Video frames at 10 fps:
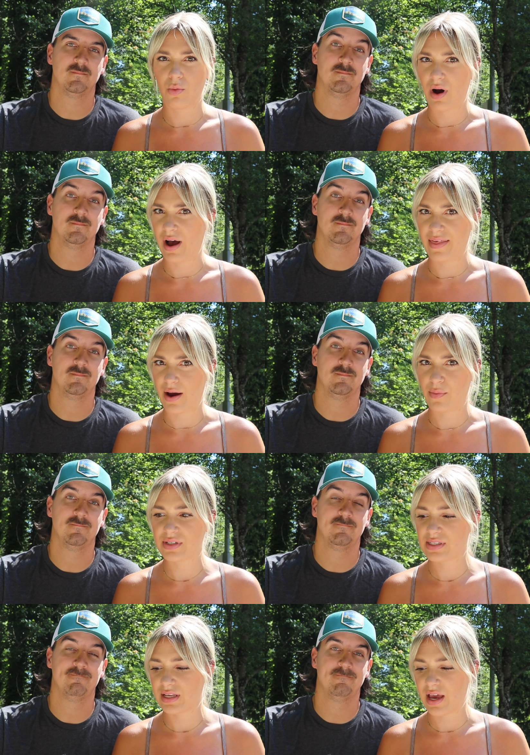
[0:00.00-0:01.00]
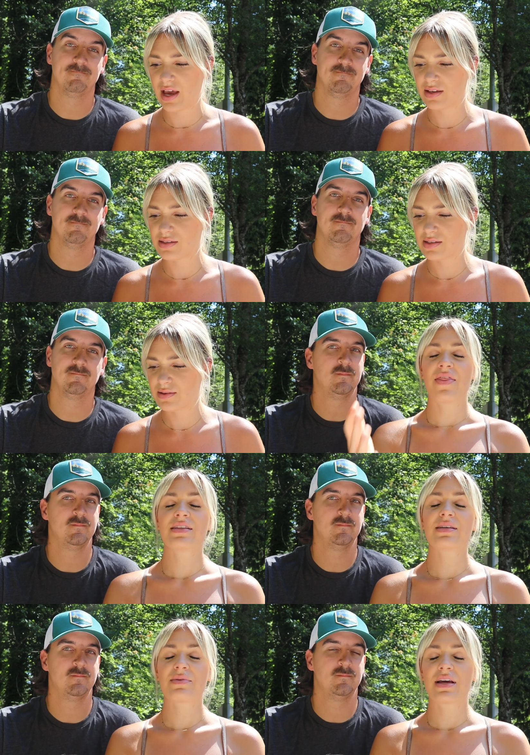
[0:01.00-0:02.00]
Speaker 1: why that was the case. And
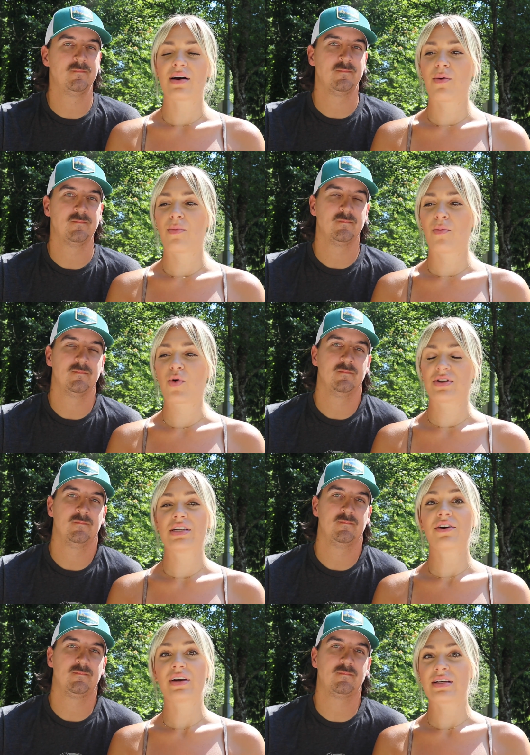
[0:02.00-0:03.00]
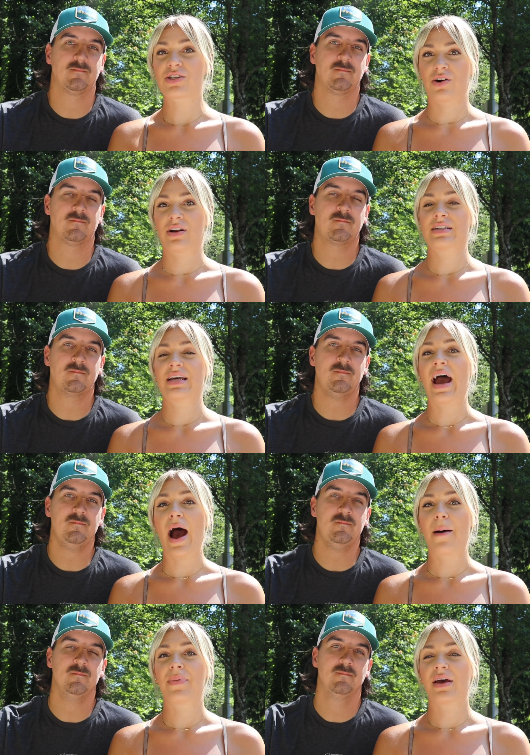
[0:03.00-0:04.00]
then something more serious started to
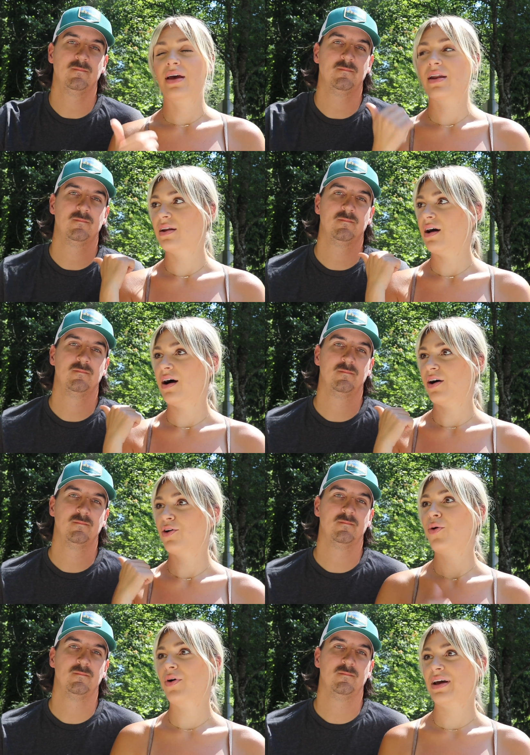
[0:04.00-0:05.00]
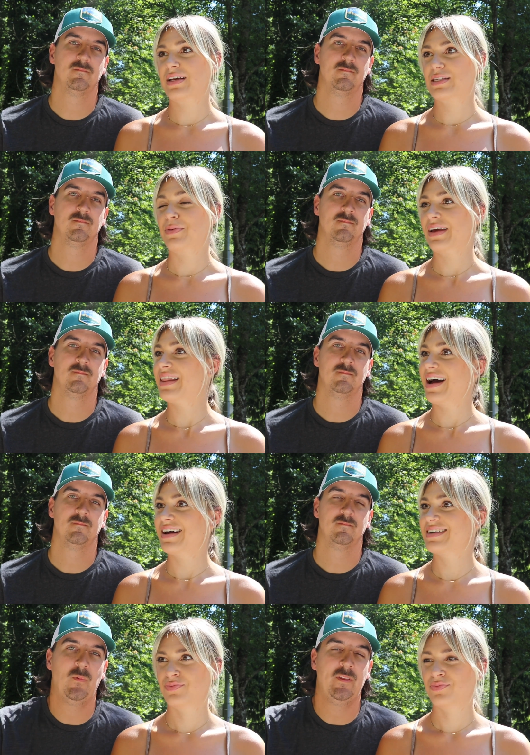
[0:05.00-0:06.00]
happen. Uh, Cole can explain
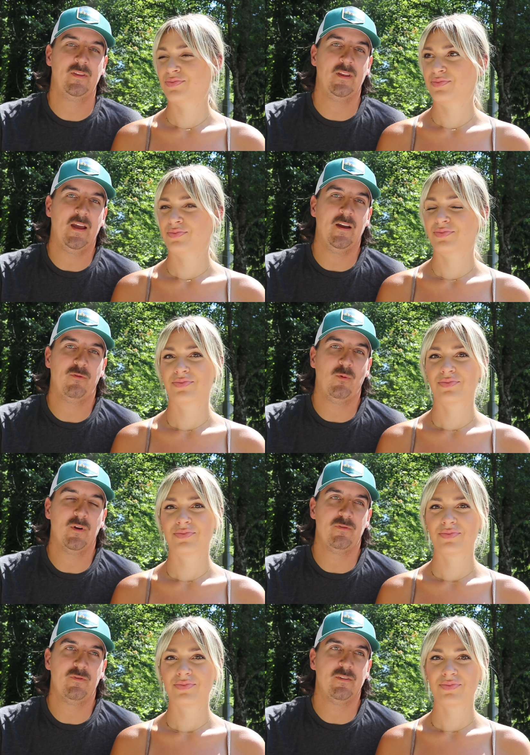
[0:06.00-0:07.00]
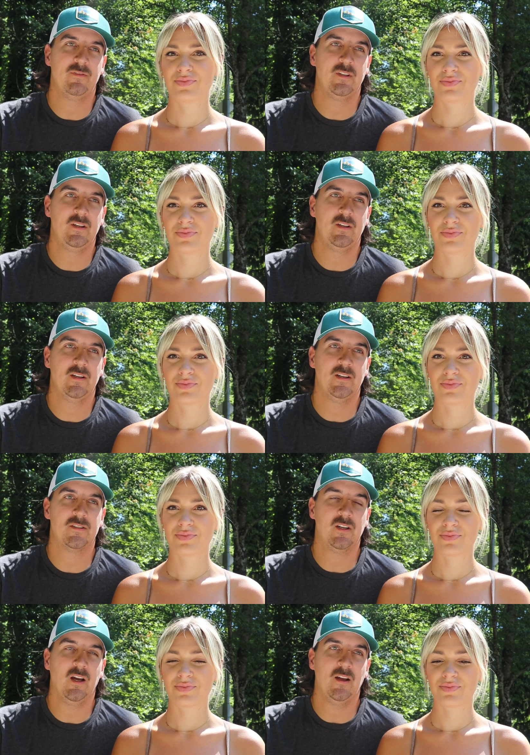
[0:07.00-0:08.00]
that.
Speaker 2: With the F-150,
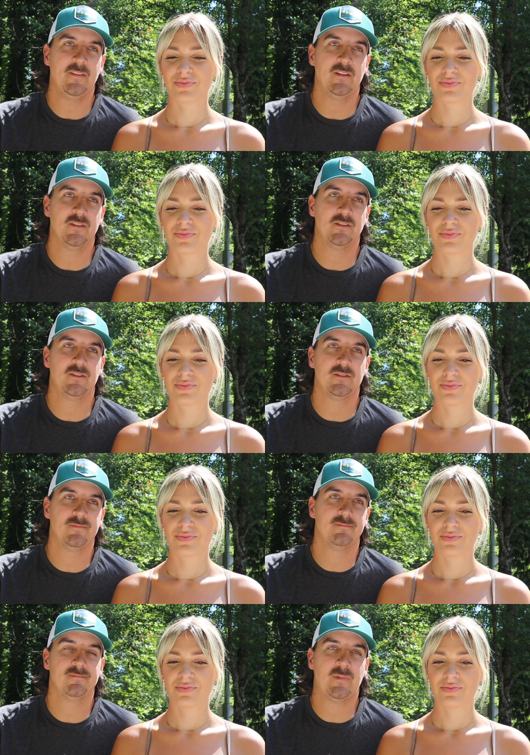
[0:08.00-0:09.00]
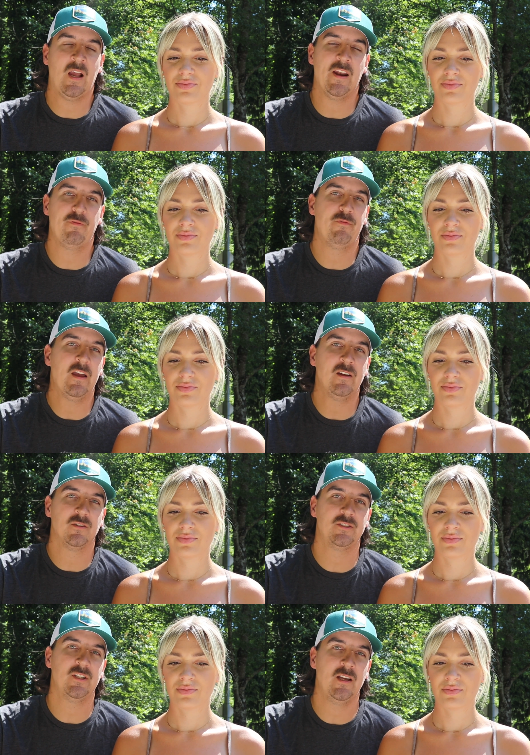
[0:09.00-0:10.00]
it's got this kind of
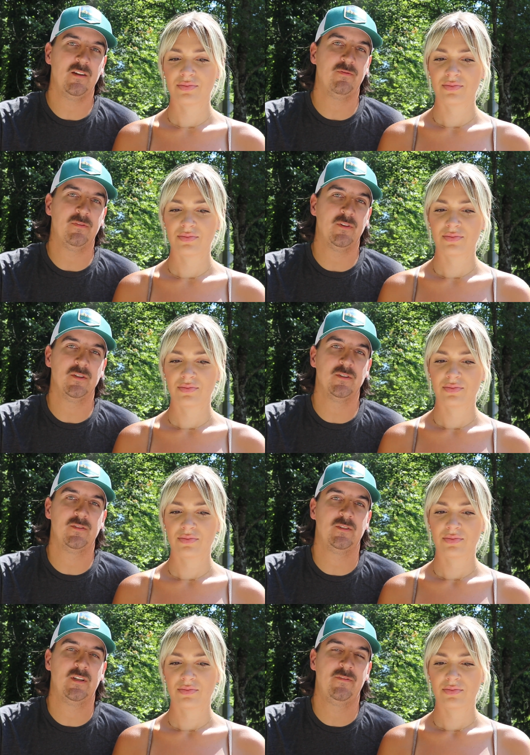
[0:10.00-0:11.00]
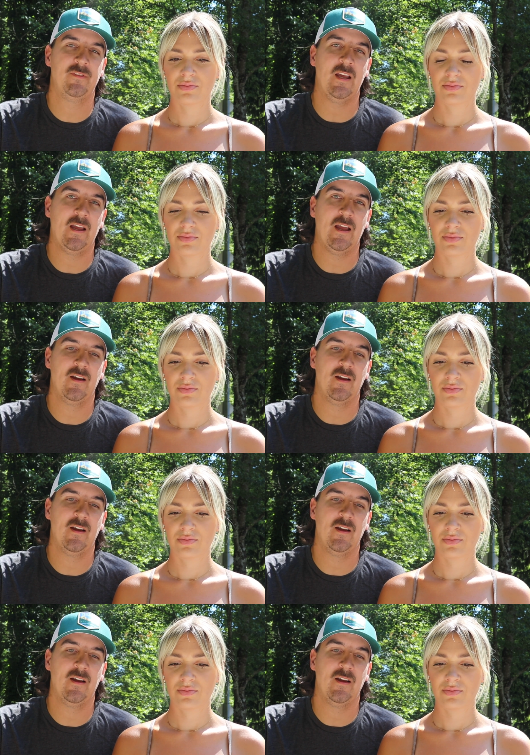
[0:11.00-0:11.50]
fail safe. If there's, if the